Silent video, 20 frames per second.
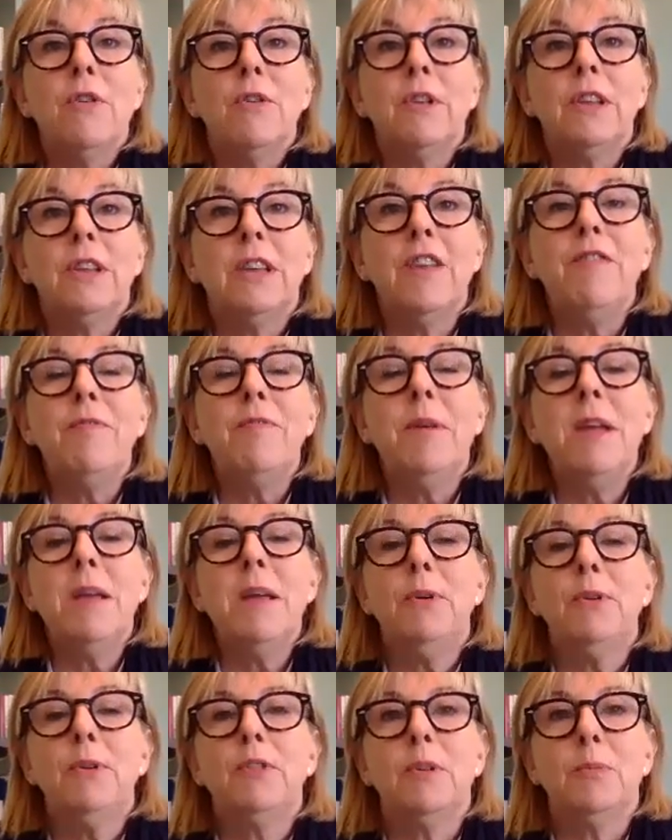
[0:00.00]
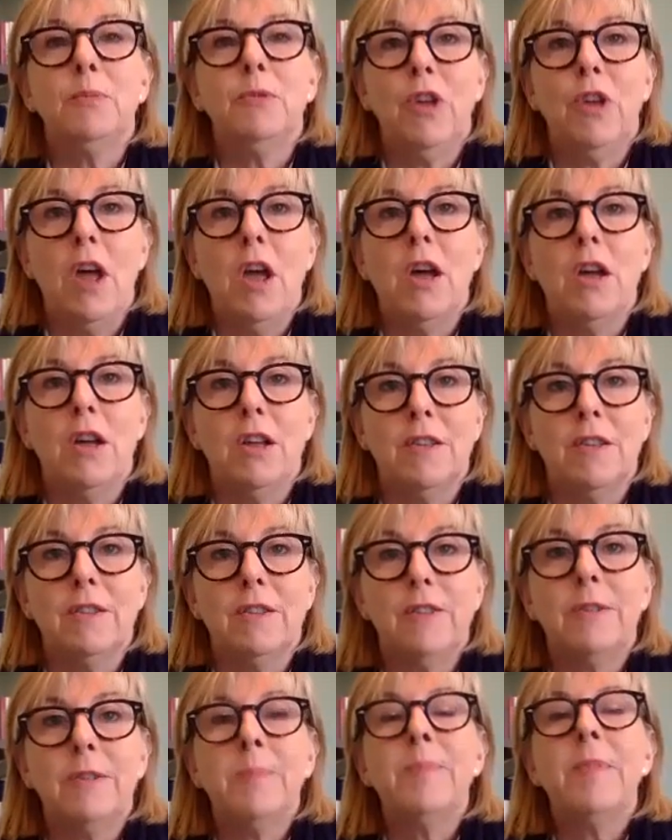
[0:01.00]
give people some
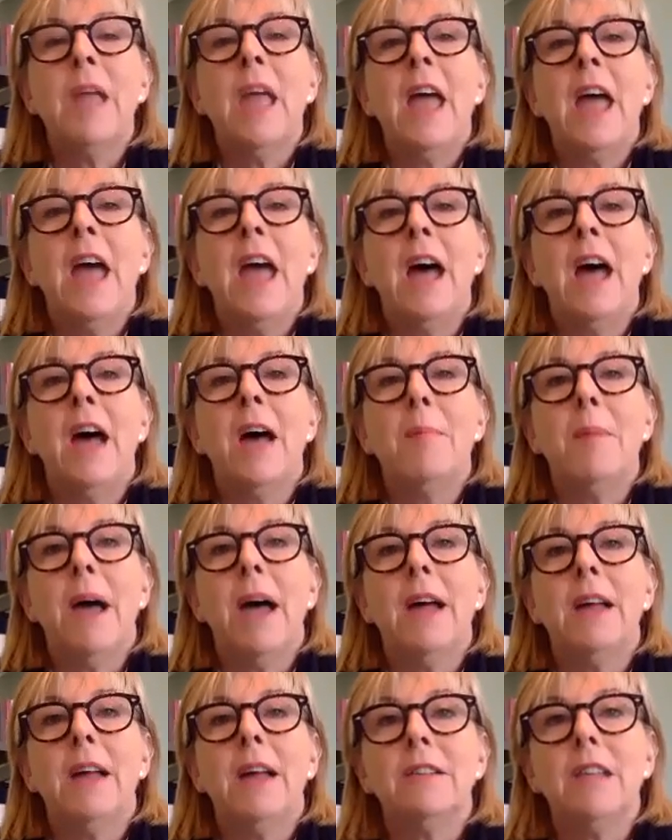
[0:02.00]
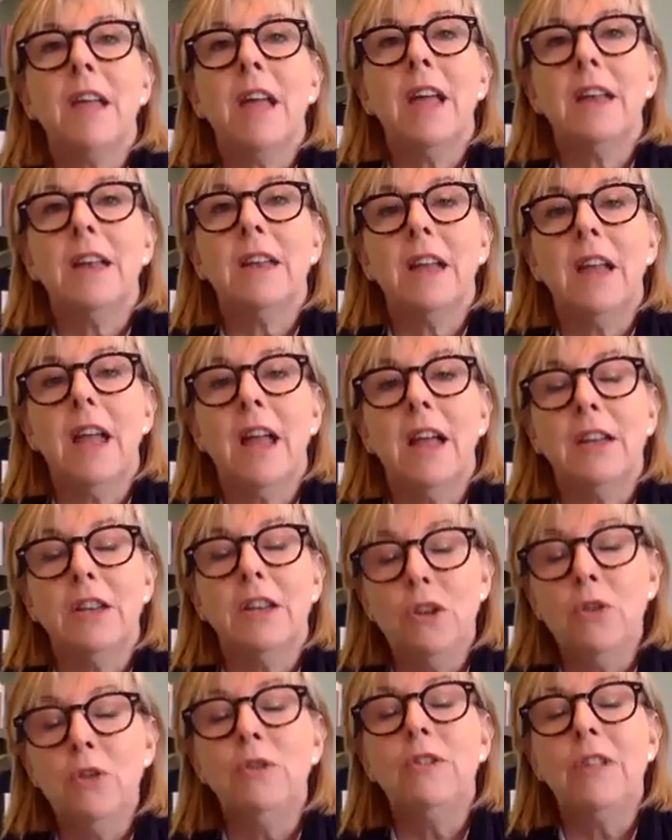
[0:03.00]
turns and
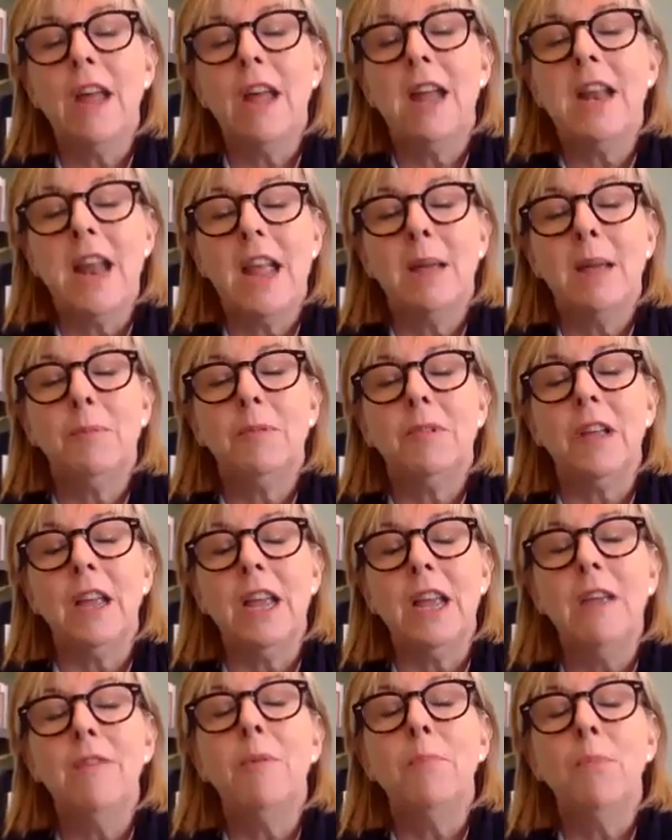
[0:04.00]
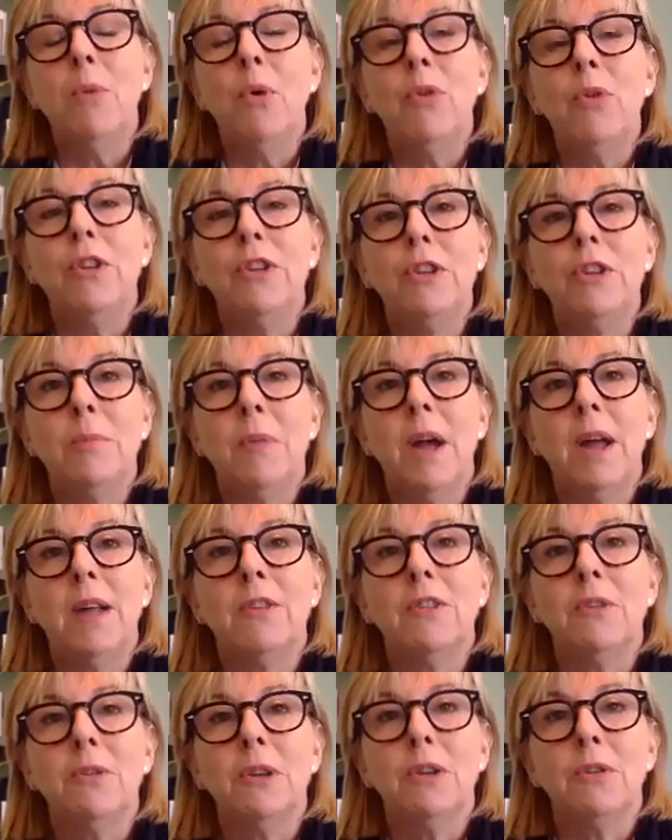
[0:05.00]
use their names even more than you might
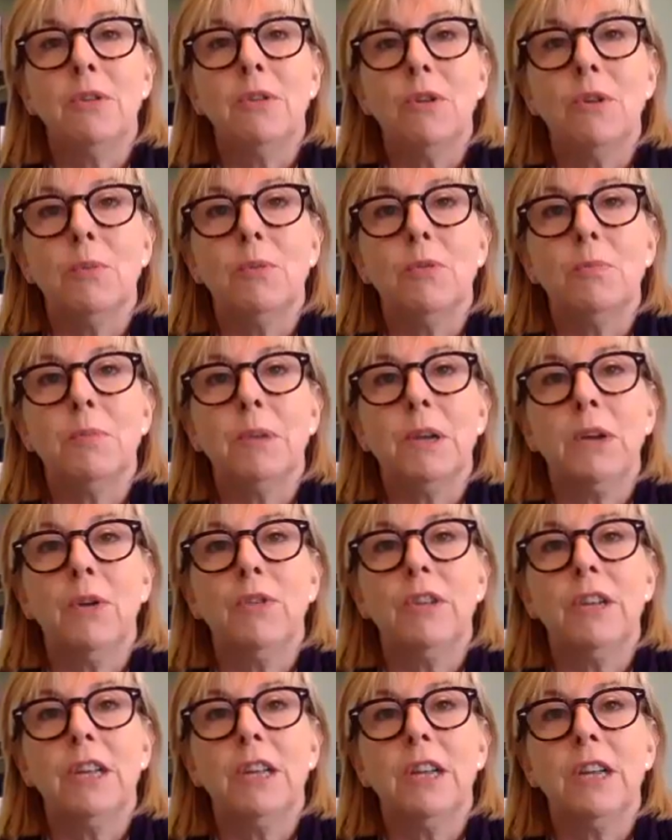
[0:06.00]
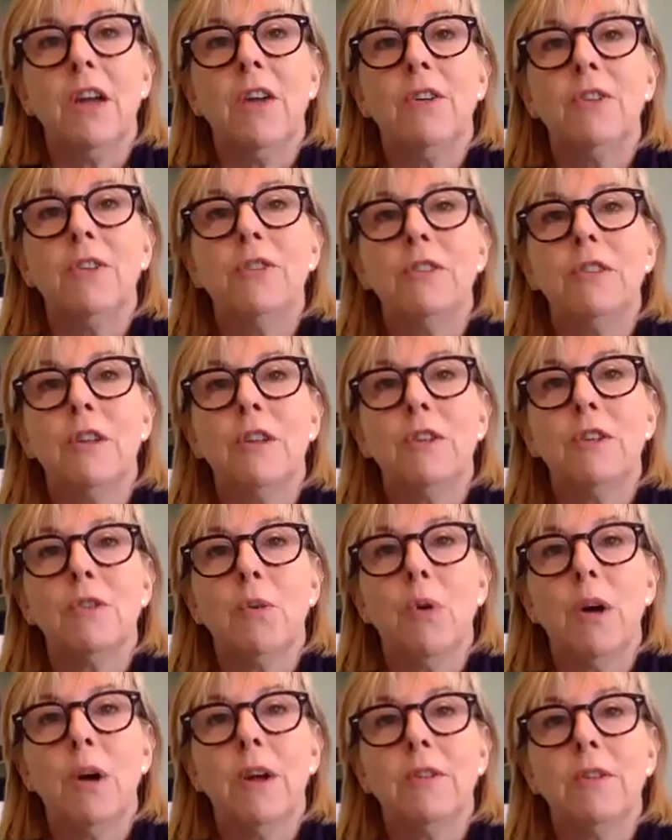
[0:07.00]
do in groups, because it encourages those
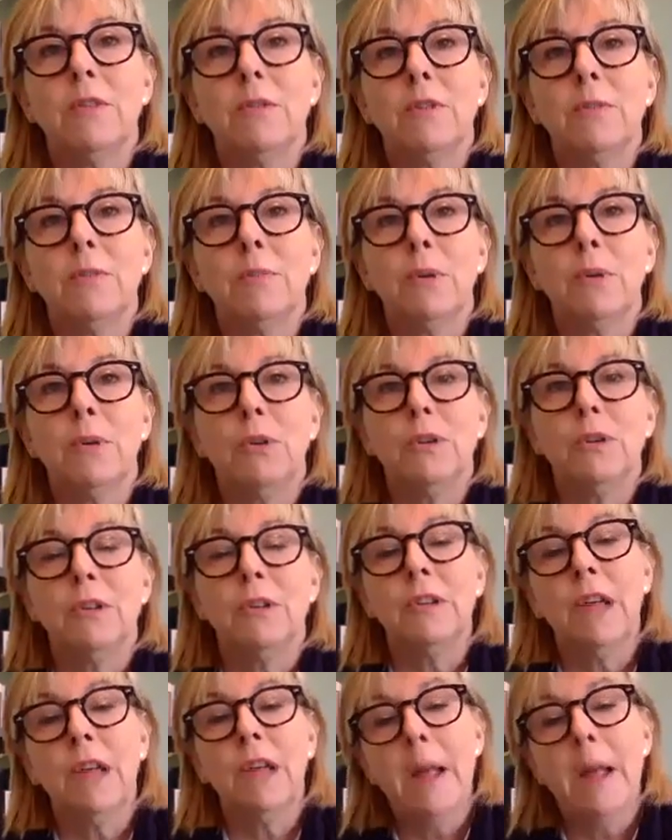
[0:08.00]
quieter responders.